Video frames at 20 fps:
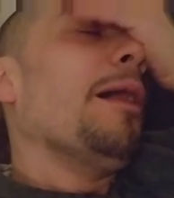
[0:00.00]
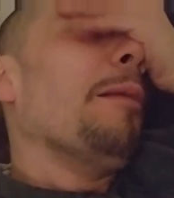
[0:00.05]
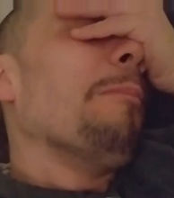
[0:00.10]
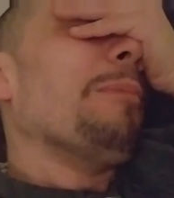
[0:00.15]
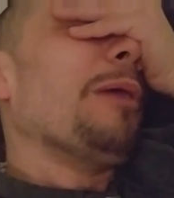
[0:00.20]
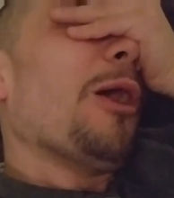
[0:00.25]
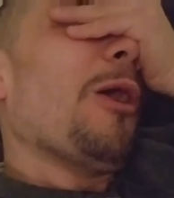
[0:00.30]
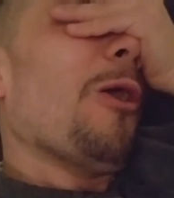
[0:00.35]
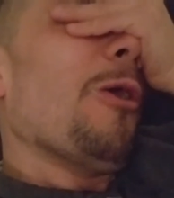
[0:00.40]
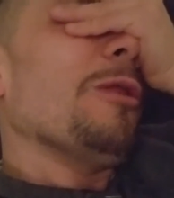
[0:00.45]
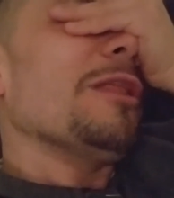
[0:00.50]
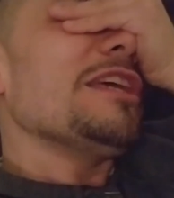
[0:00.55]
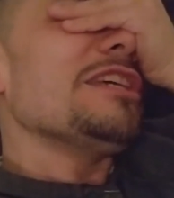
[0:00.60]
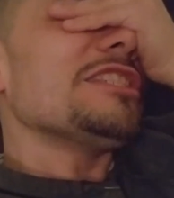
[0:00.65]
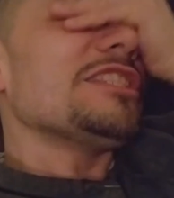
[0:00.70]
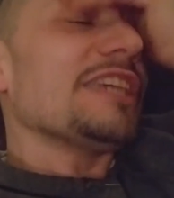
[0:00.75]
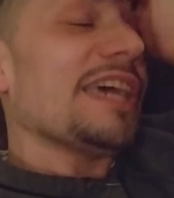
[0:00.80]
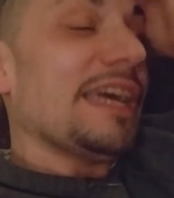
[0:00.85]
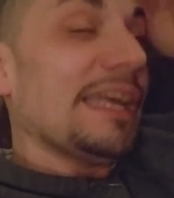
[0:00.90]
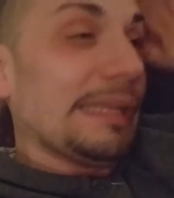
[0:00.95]
But holy
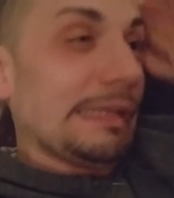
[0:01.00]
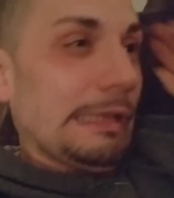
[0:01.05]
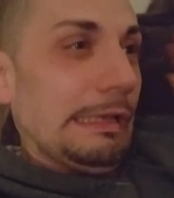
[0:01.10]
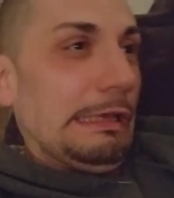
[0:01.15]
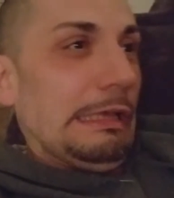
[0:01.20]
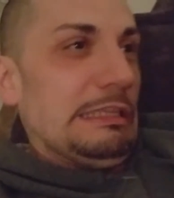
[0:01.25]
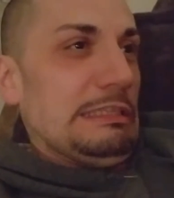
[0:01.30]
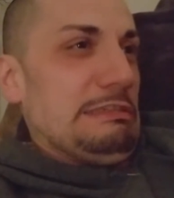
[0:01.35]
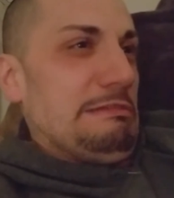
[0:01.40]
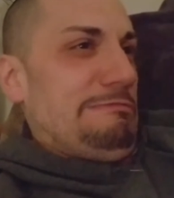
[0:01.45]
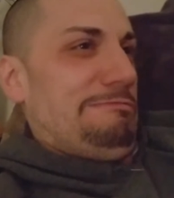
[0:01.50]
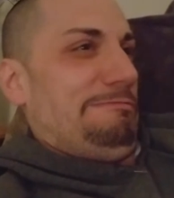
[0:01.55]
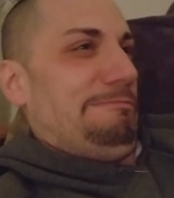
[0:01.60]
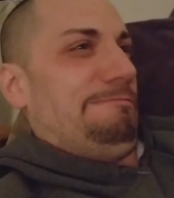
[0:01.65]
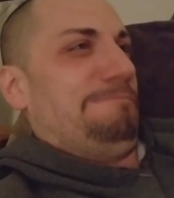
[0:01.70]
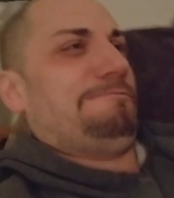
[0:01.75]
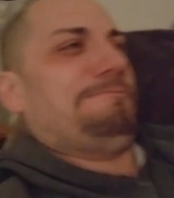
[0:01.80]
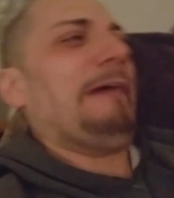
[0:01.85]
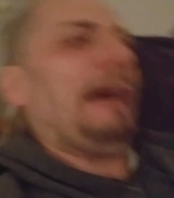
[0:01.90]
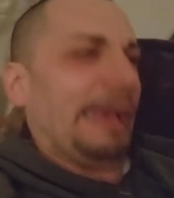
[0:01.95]
shit, she
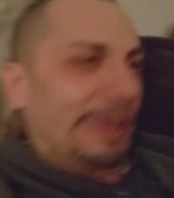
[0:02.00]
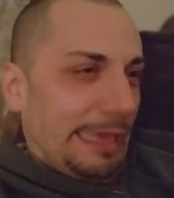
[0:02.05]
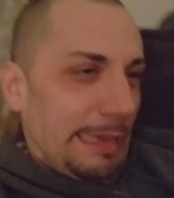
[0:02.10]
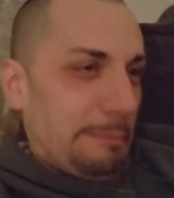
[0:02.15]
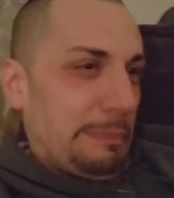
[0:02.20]
fucking be